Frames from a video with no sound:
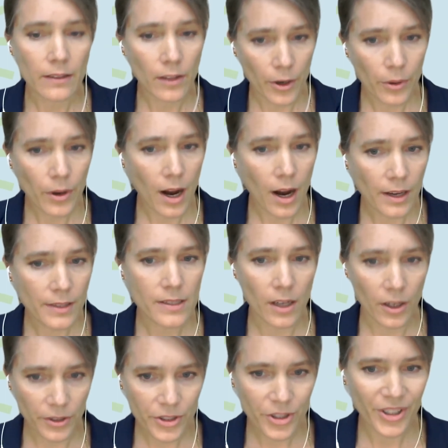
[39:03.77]
low cost,
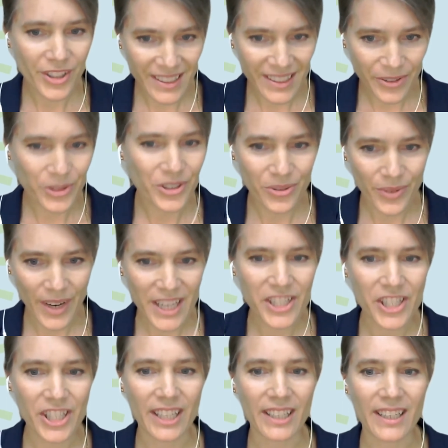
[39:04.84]
ultra
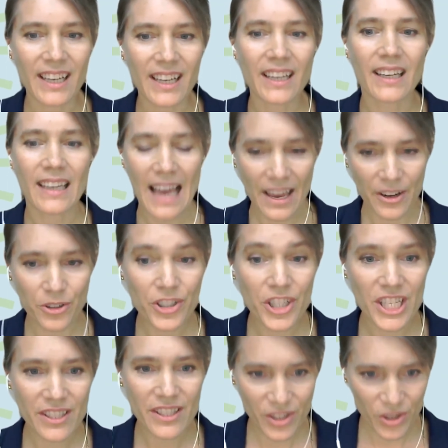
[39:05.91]
duration energy
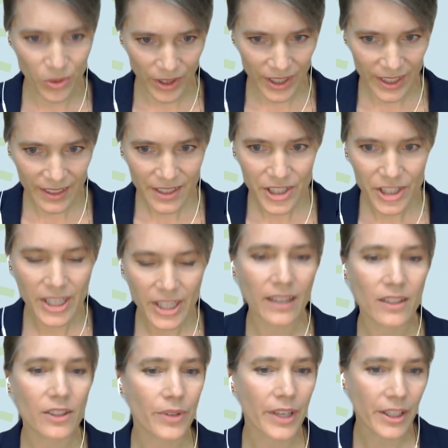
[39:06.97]
storage,
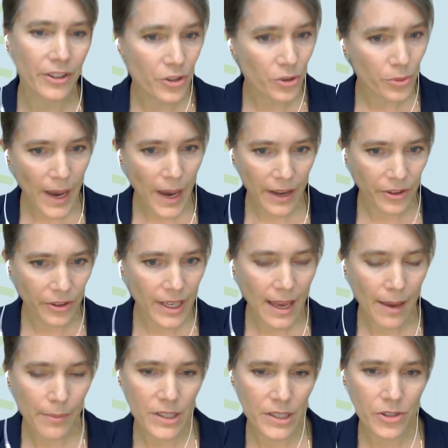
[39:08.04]
including new battery
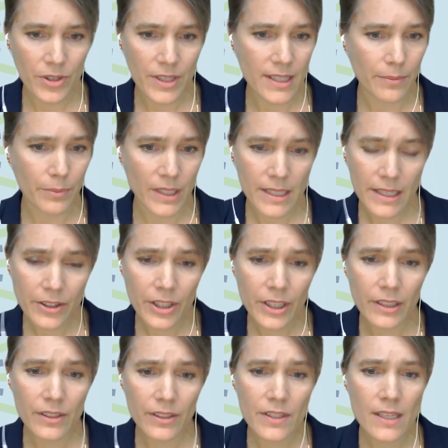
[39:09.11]
chemistries and
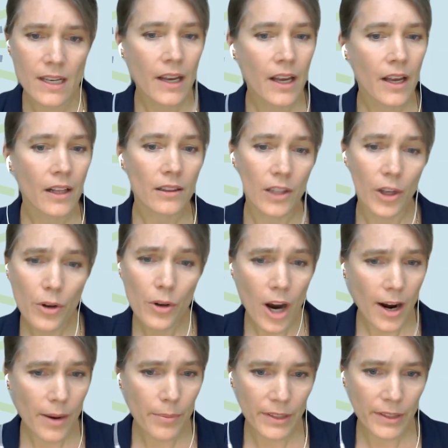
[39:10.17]
materials, low
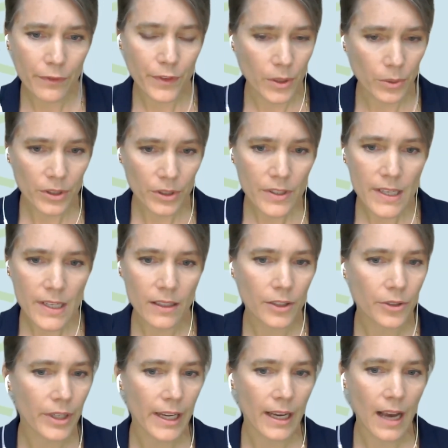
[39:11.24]
carbon fuels,
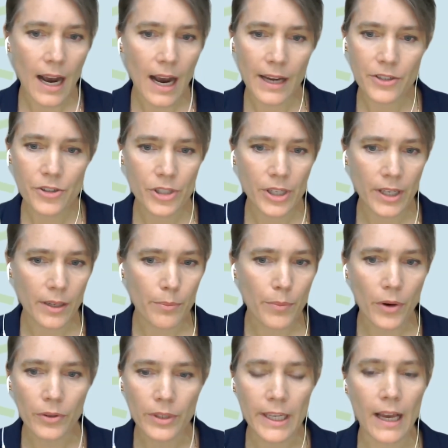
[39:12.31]
including hydrogen,
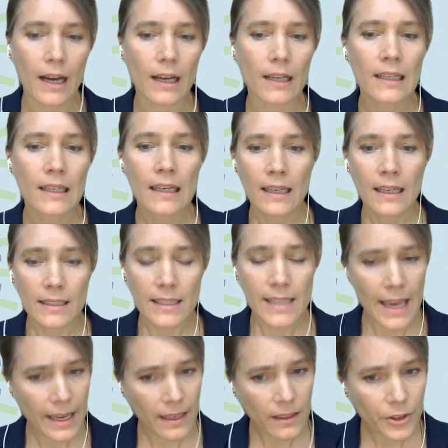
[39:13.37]
ammonia,
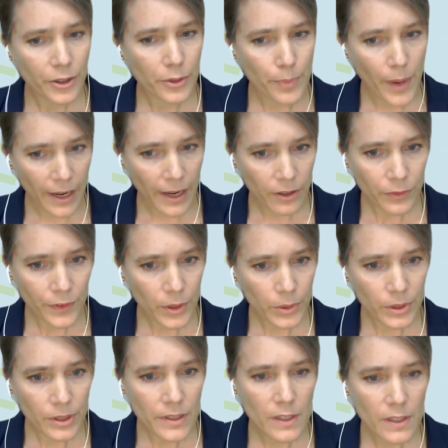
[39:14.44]
tailored
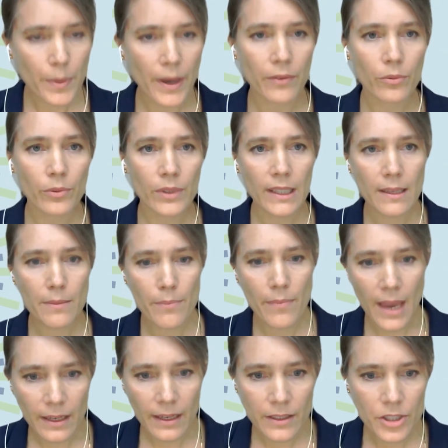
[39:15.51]
biofuels, but really
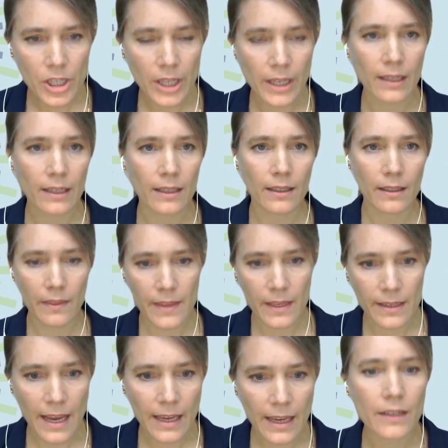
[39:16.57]
managing the
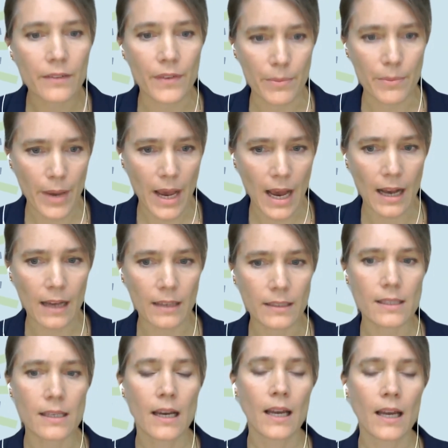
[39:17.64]
negative impacts,
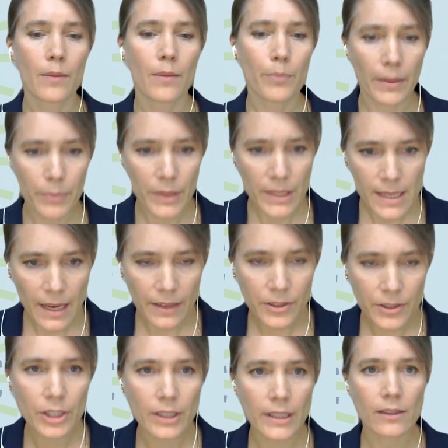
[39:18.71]
but
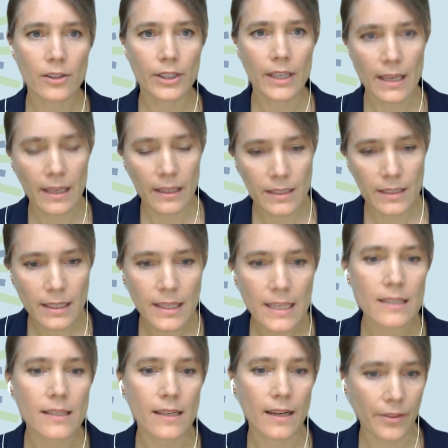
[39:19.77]
potentially looking into
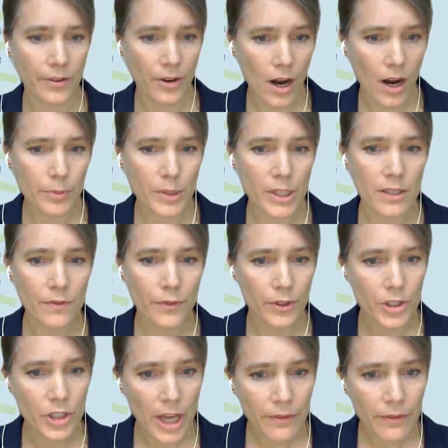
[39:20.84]
these and other options for
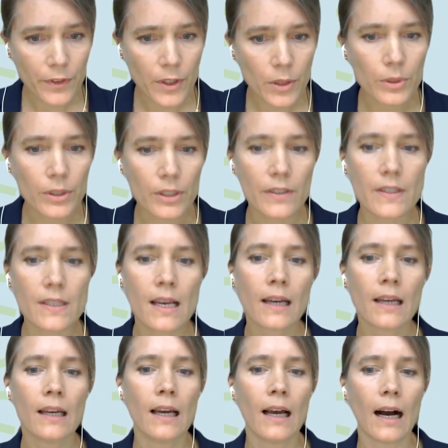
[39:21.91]
jet fuels,
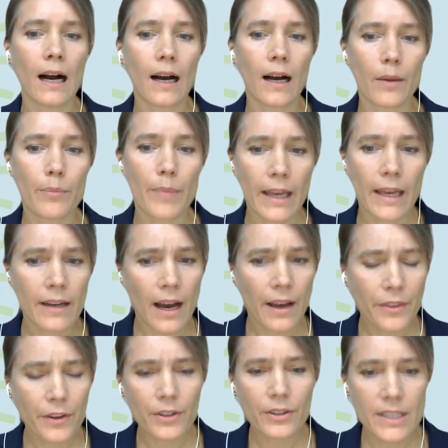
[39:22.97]
and
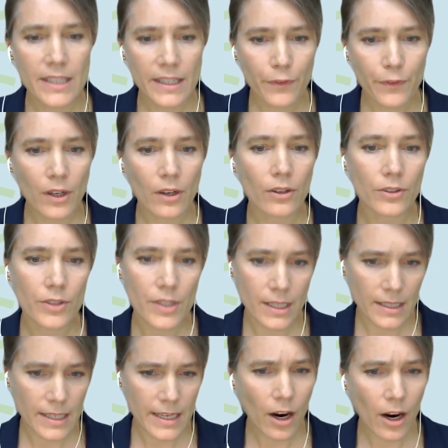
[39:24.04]
other difficult to
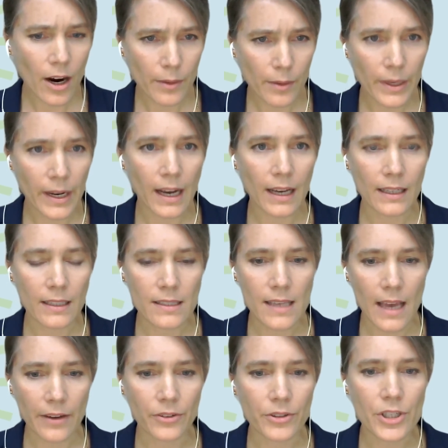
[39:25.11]
decarbonize
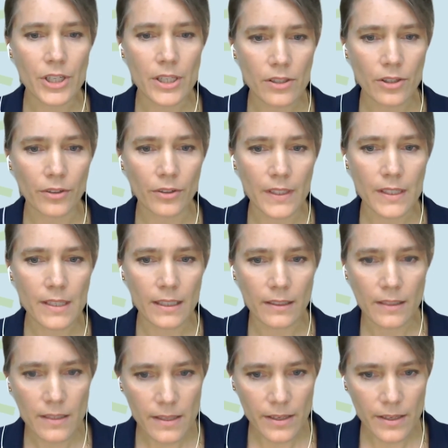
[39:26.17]
energy services.